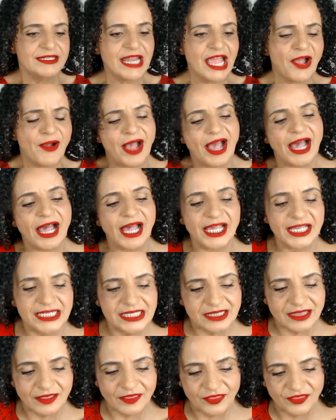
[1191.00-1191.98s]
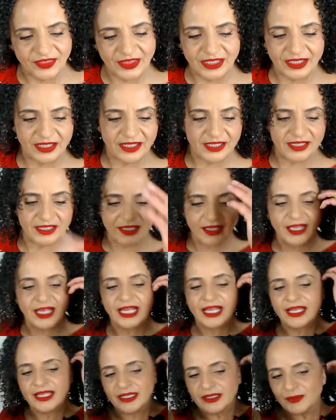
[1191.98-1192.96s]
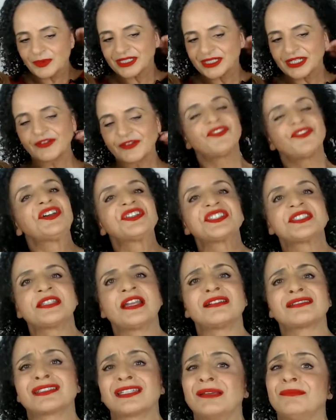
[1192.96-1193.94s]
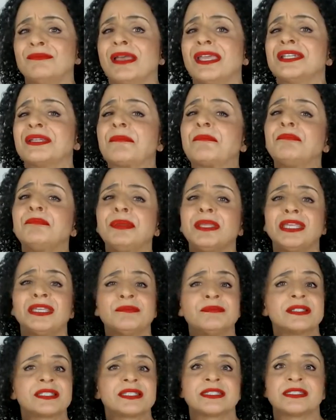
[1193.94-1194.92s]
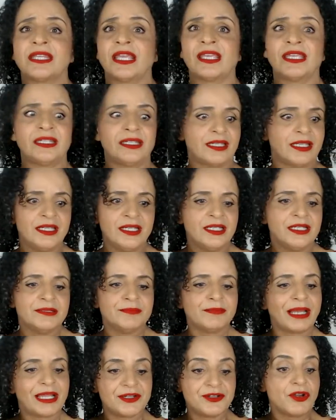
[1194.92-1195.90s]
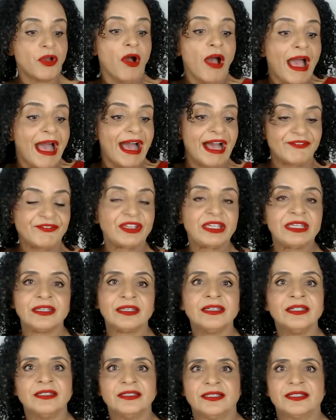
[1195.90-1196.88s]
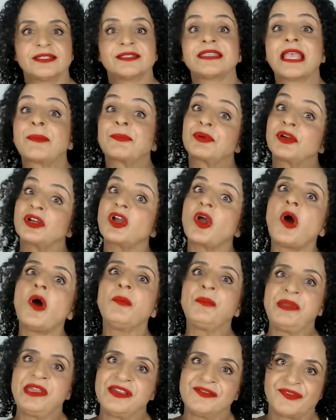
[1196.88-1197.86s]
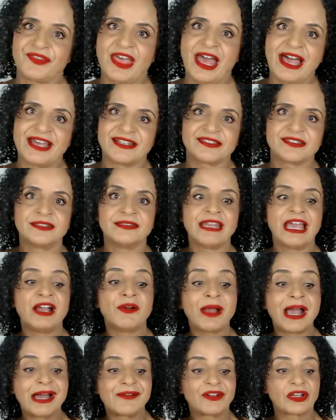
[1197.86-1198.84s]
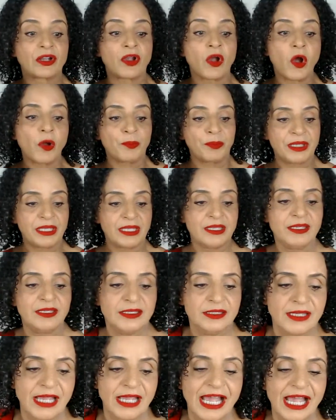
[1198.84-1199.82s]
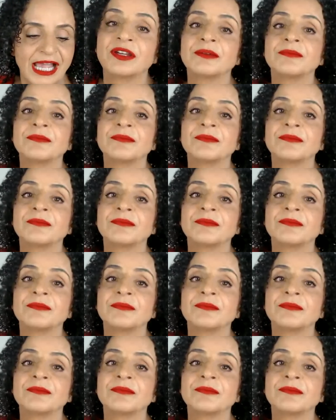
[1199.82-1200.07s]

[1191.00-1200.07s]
Now, I think when I first started, I made a big mistake by not having a separate copy of that. So now I have a copy, have